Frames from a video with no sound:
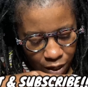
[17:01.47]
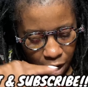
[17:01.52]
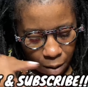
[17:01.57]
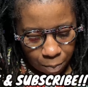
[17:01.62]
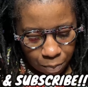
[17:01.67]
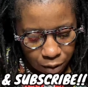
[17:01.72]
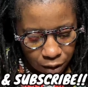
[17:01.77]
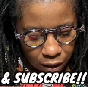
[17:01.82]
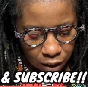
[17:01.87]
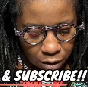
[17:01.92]

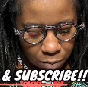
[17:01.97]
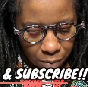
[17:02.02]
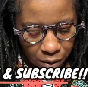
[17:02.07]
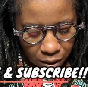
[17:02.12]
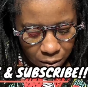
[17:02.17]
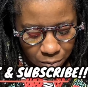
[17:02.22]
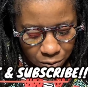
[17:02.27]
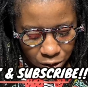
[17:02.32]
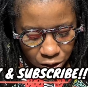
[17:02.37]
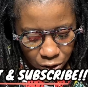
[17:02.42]
I'm put at the
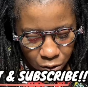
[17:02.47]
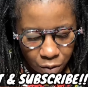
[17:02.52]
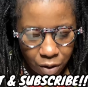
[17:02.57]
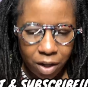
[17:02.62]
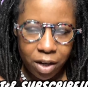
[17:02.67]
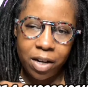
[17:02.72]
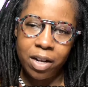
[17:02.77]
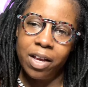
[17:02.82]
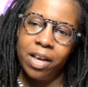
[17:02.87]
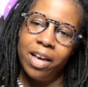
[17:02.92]
bottom of the
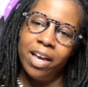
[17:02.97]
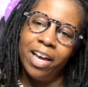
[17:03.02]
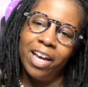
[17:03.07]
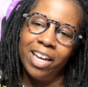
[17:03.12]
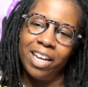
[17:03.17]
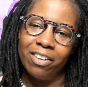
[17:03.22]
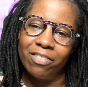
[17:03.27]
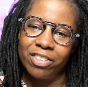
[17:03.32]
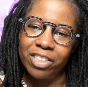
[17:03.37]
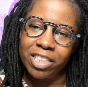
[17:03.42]
screen.
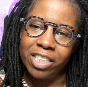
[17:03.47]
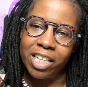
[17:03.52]
And if you